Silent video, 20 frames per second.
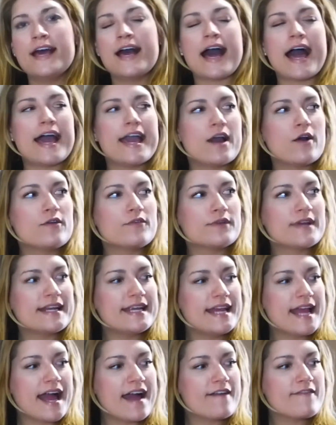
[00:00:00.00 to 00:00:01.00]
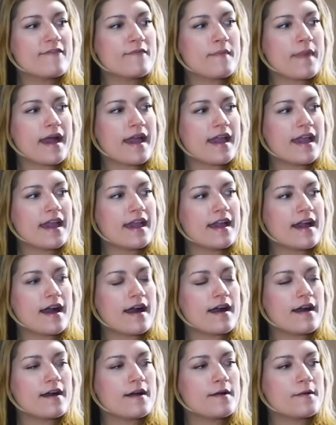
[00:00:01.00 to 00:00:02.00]
I already have my
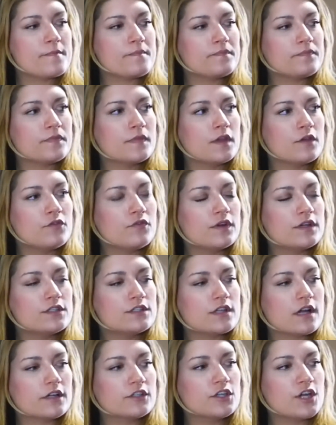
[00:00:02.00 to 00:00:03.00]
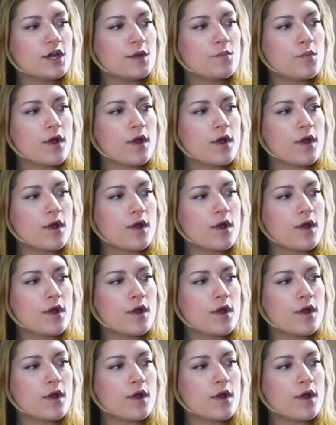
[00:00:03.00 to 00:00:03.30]
first doctor's